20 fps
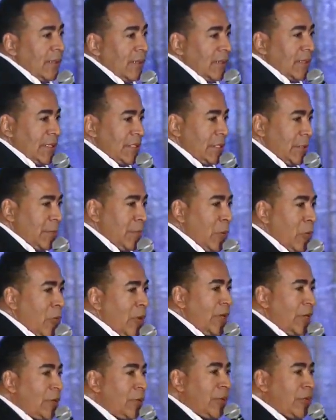
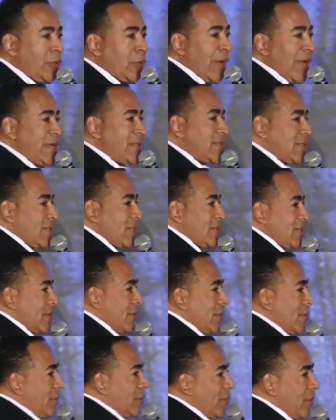disappointed with
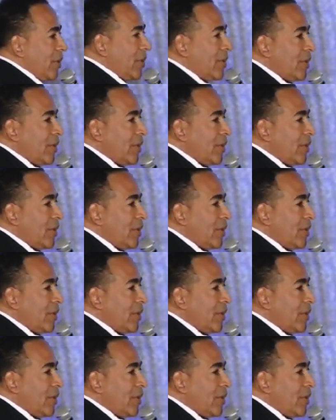racism,